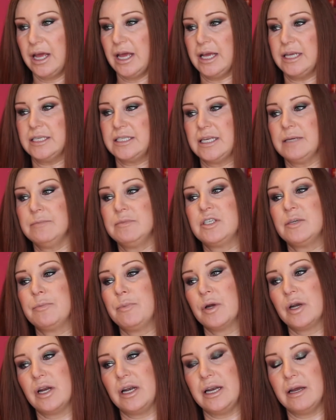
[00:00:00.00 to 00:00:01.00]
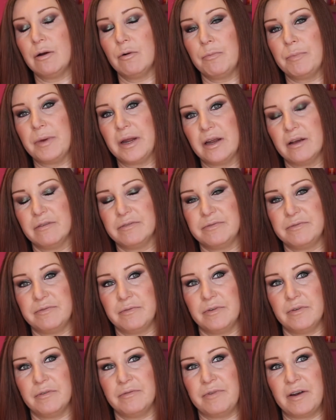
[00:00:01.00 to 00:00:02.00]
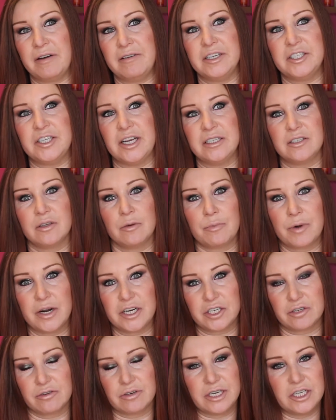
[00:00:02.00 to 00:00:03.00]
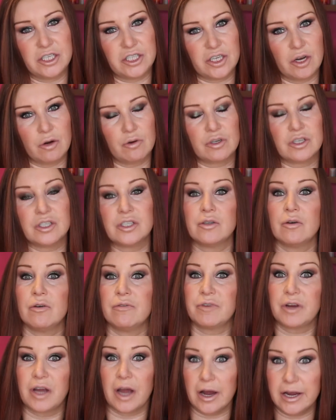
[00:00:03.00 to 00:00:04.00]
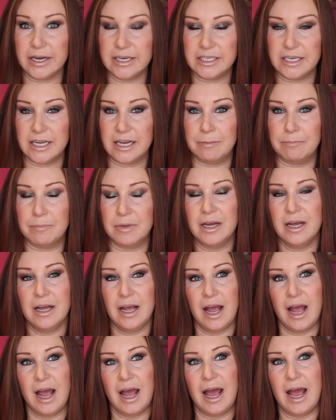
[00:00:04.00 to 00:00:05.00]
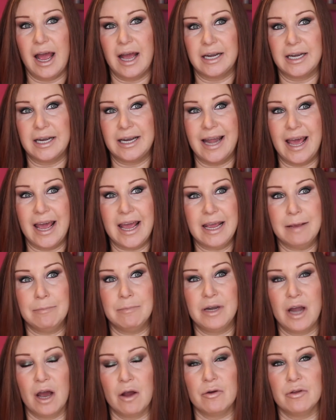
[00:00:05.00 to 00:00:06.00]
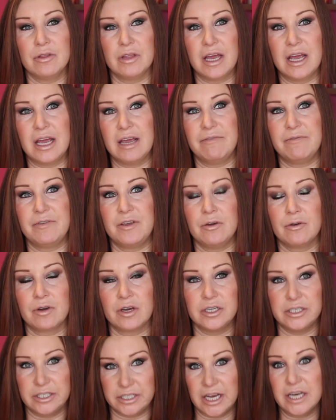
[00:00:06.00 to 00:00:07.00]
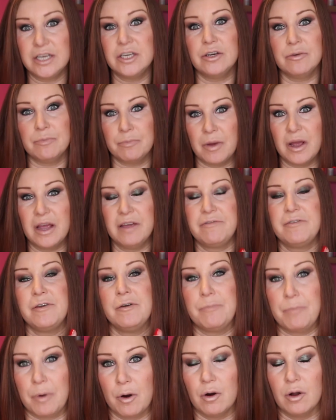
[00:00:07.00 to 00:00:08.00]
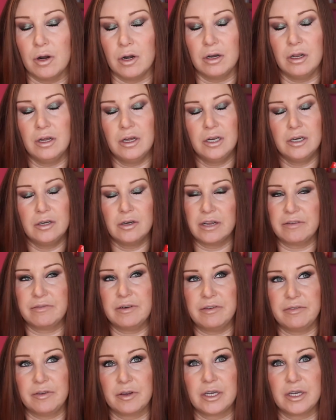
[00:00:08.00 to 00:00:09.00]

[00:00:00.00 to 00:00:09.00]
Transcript: it seems to put a little bit of very gentle pressure on his shoulder and sort of guide him and let him know that if you pull, it's